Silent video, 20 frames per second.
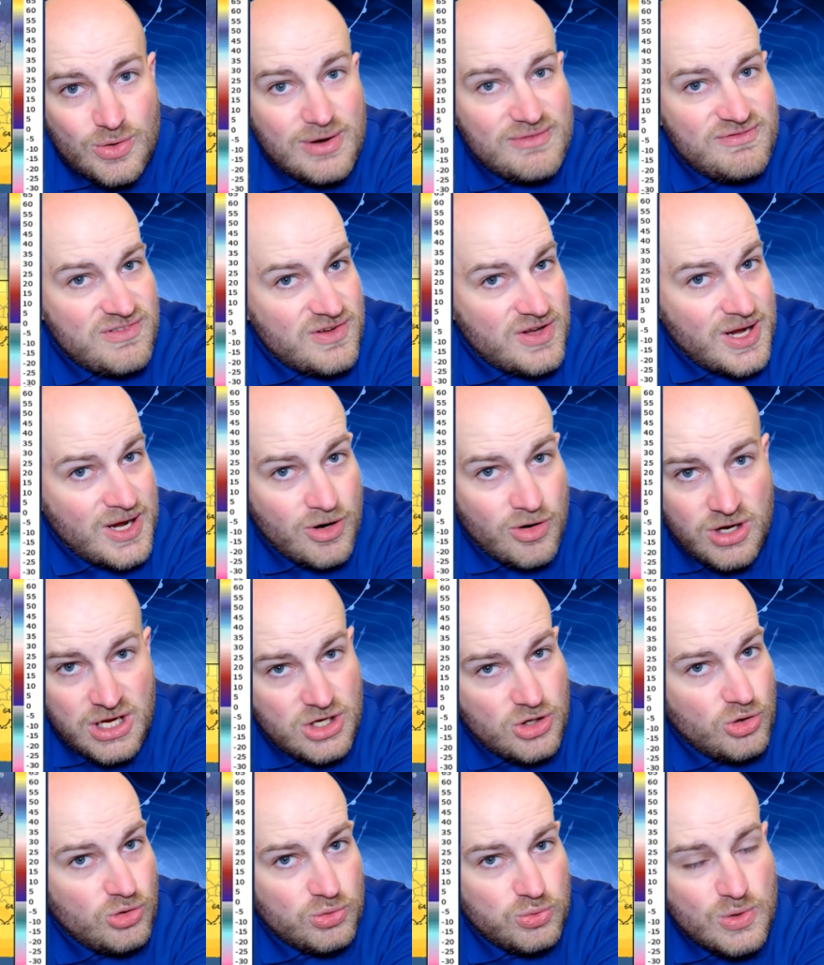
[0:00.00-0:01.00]
A very
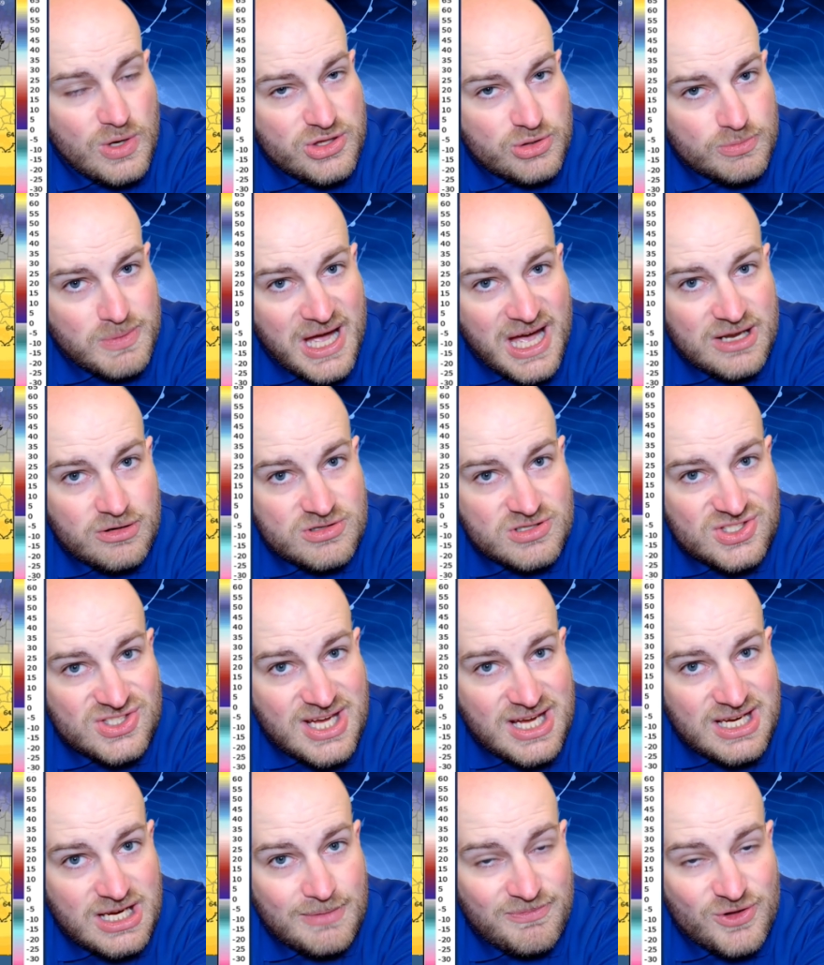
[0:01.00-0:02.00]
cold weather pattern
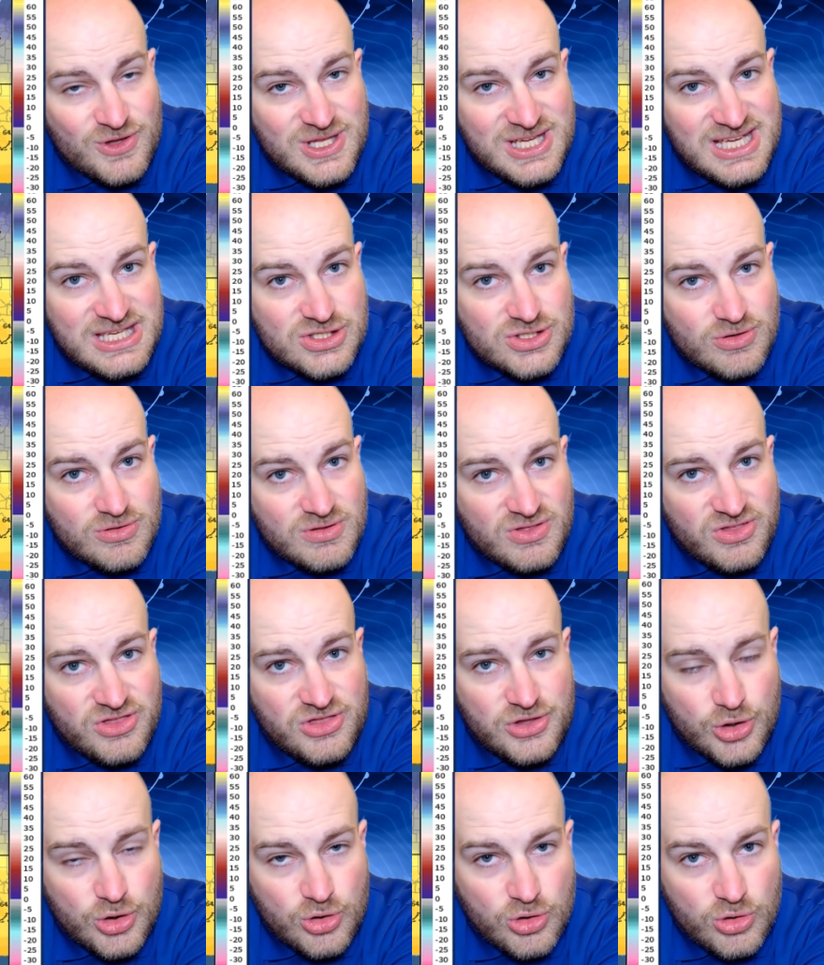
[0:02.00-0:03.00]
setting up for the eastern
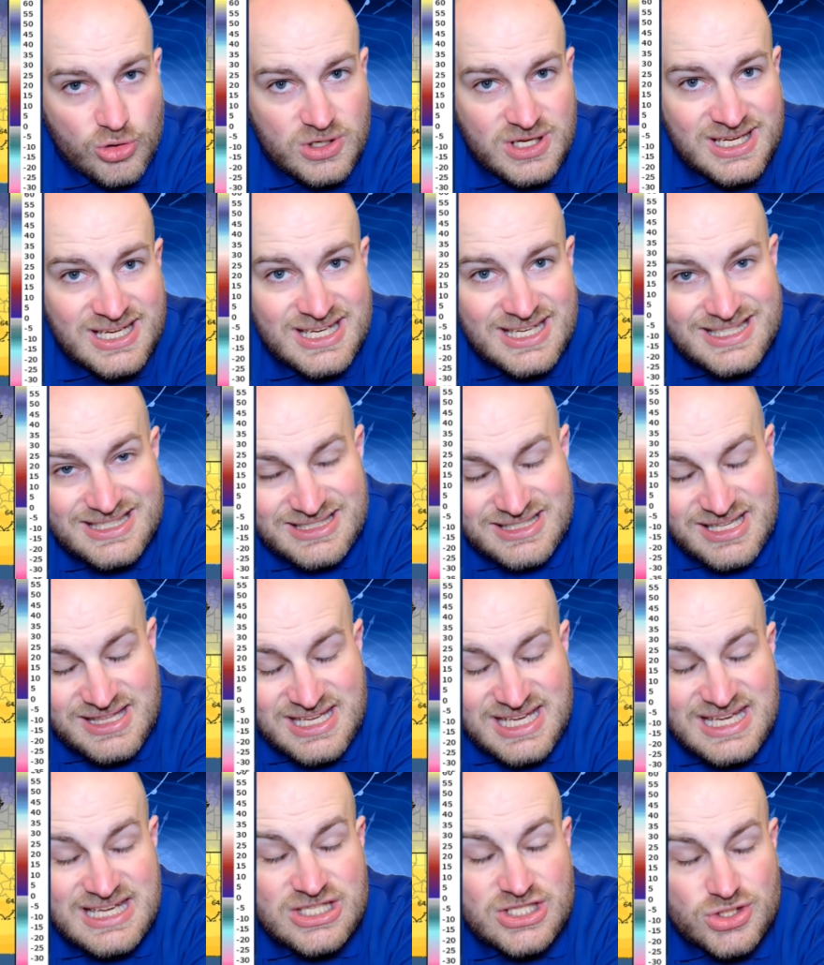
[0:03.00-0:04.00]
third to
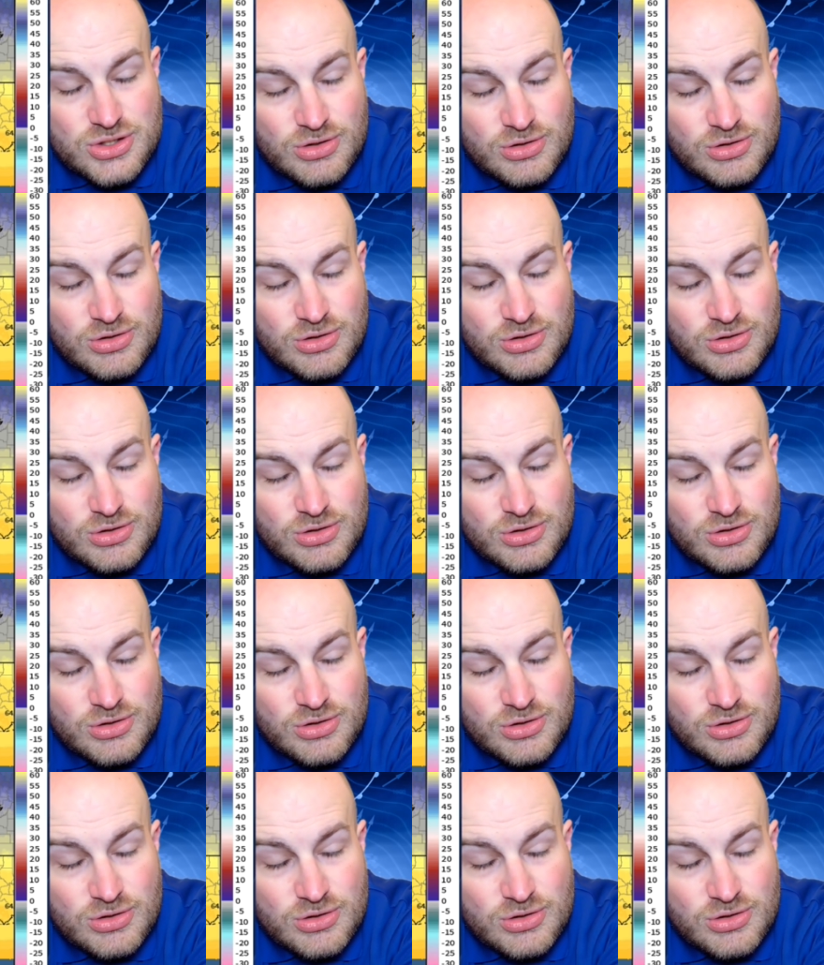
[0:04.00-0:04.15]
the eastern